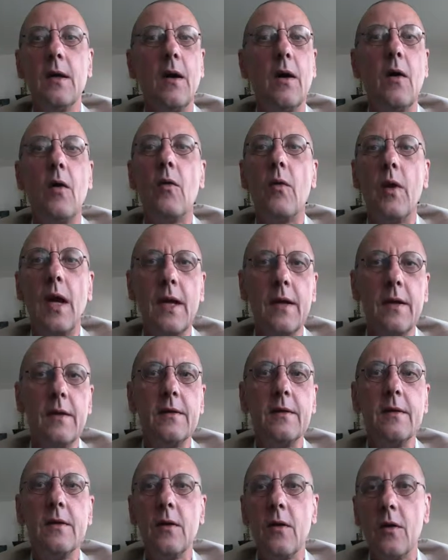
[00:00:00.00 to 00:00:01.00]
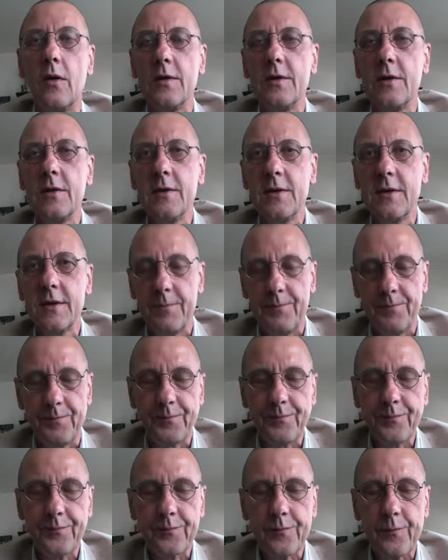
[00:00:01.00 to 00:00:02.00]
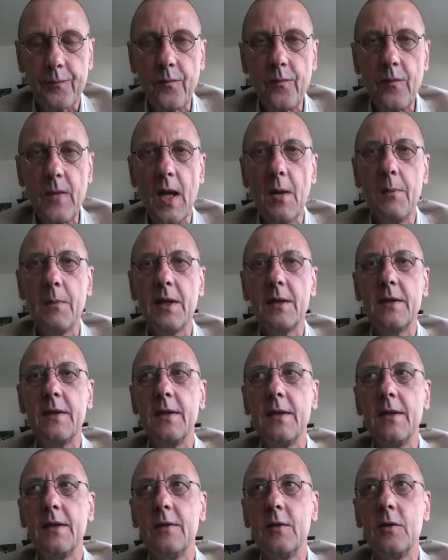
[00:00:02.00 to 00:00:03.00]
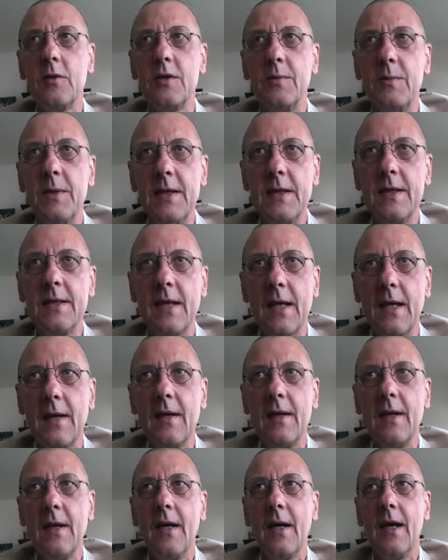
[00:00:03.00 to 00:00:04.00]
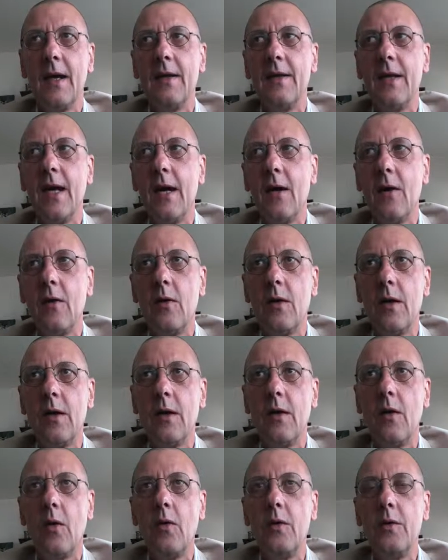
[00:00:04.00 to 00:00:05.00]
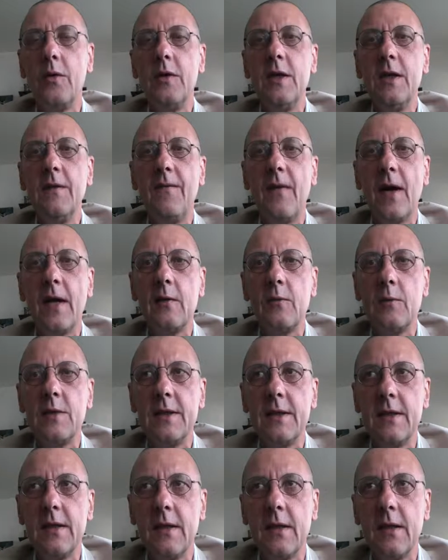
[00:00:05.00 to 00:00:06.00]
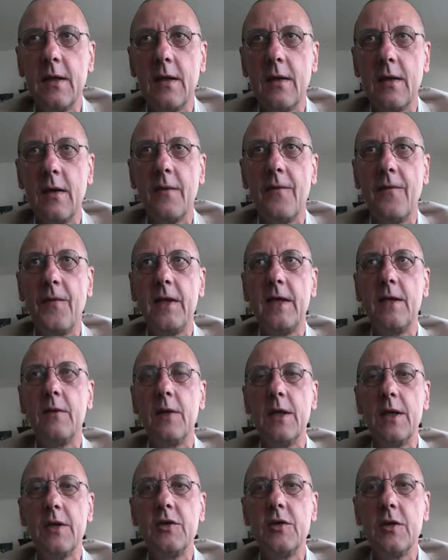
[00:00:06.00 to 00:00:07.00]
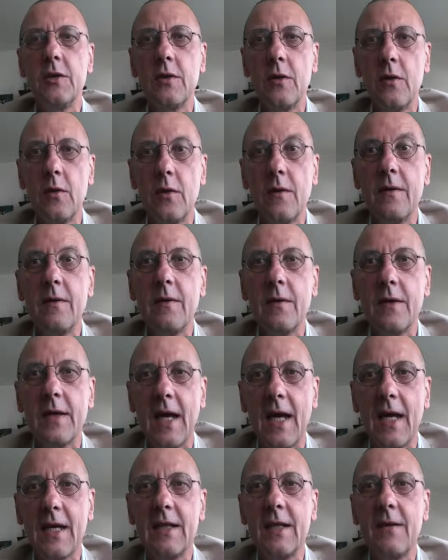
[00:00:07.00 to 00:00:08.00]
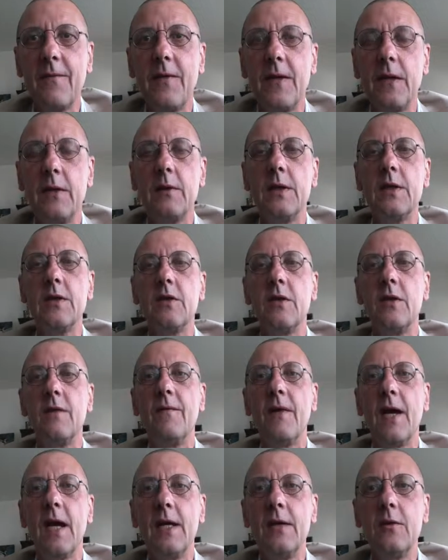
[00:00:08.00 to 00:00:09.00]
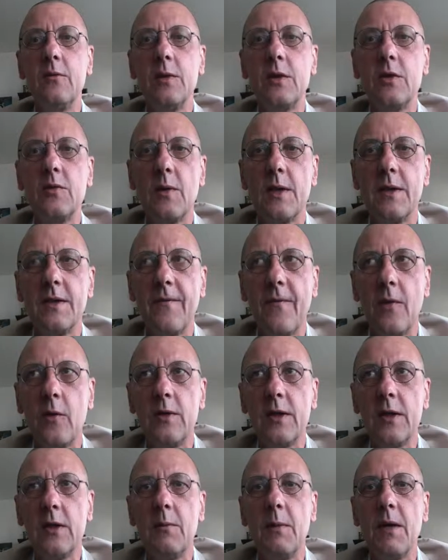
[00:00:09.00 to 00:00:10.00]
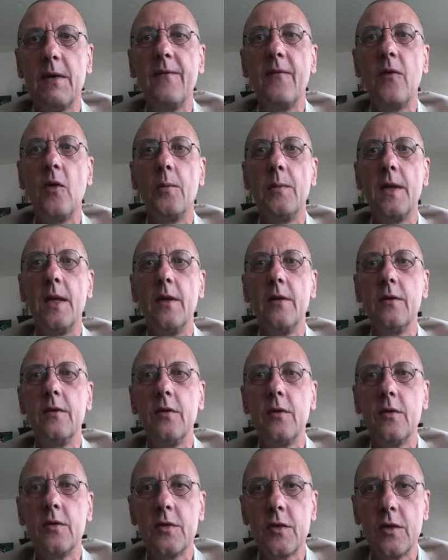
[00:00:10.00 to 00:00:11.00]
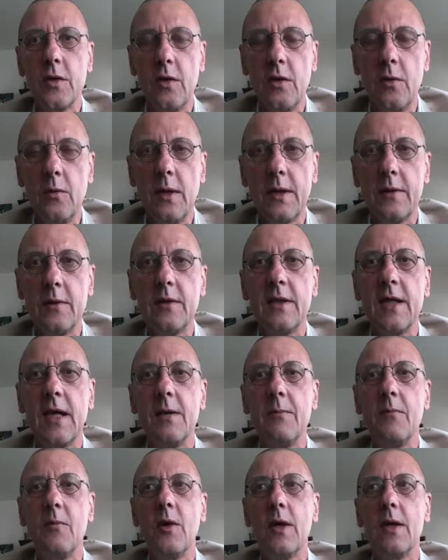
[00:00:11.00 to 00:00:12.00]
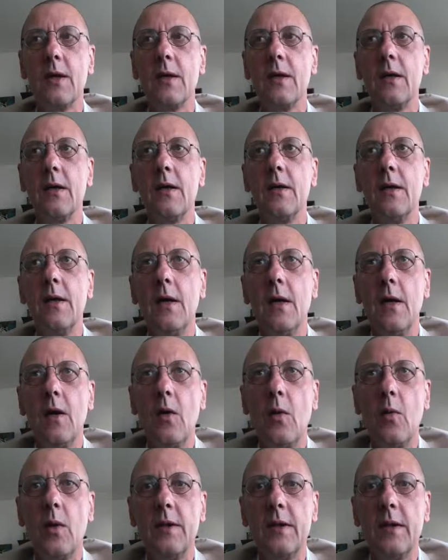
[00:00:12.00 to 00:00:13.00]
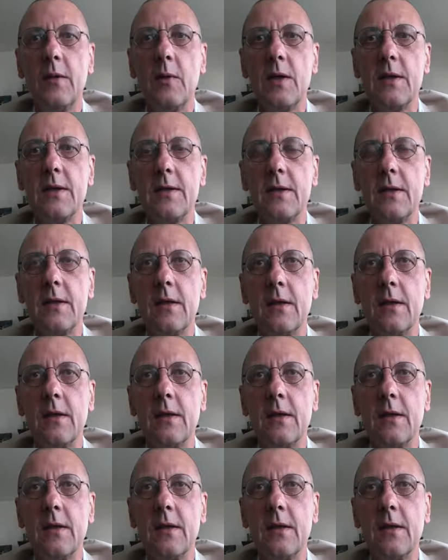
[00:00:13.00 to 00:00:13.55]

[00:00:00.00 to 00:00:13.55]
Orion, others. But those beings are now all unified within a federation called the Galactic Federation of Light, which was founded about 4 million years ago, at the time when there was